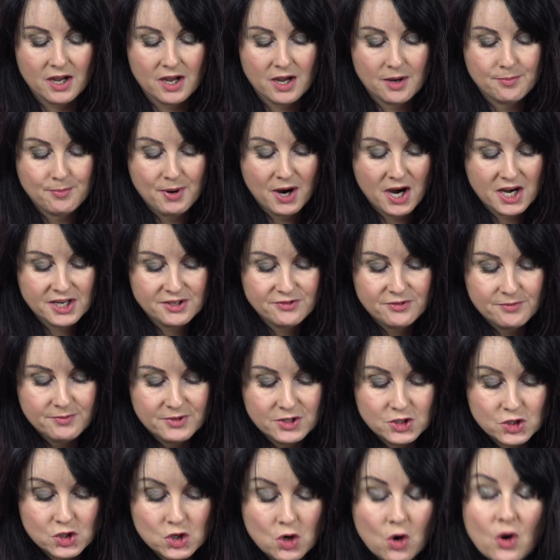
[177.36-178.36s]
Apart from
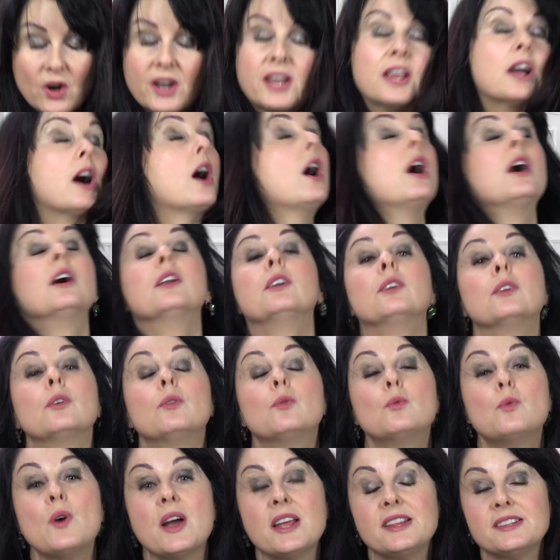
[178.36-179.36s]
the joy on
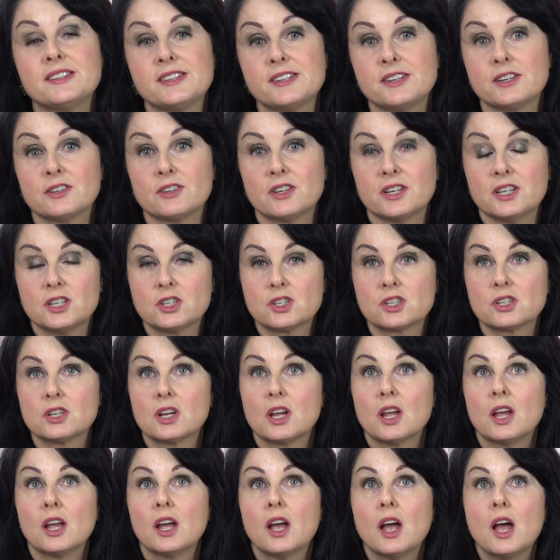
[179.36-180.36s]
Wednesday night,
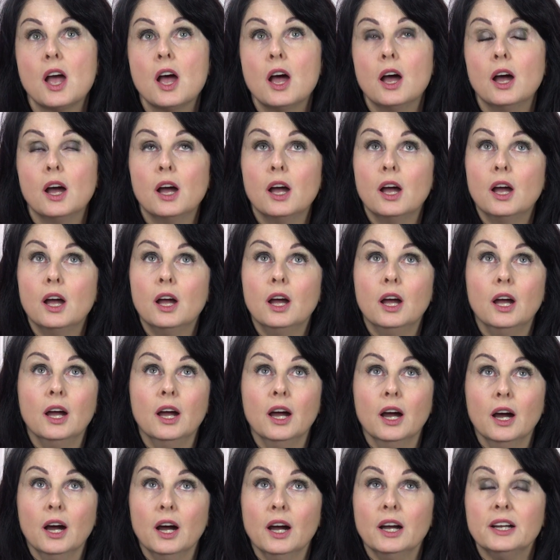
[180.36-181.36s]

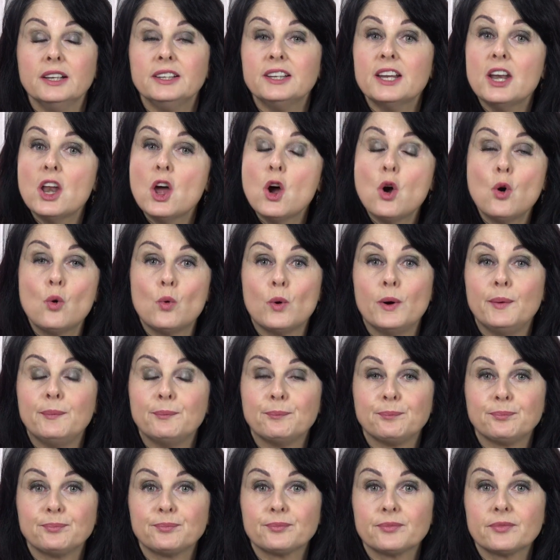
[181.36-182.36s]
you know,
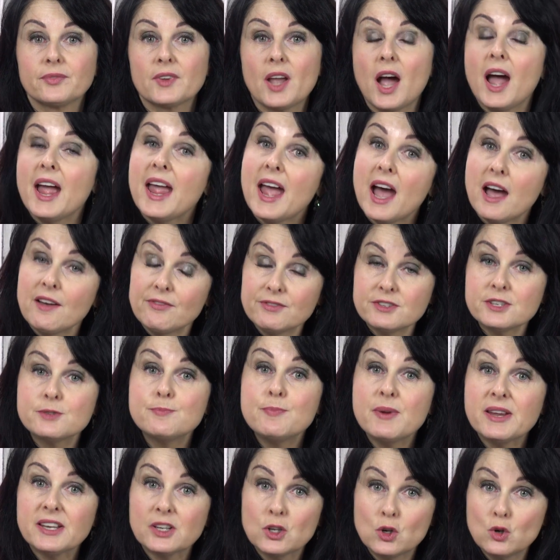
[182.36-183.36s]
I
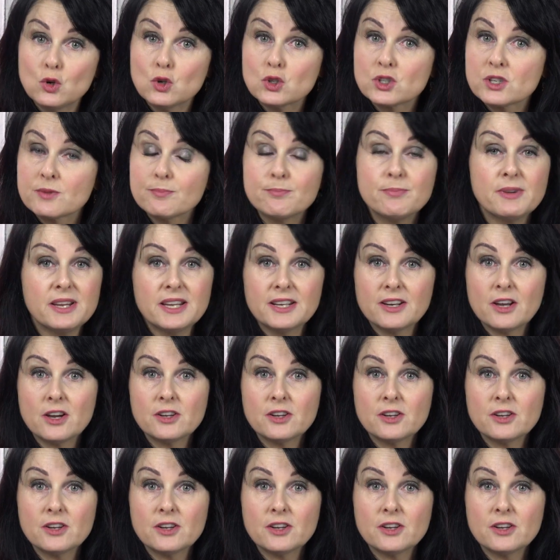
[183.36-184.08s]
haven't been good, being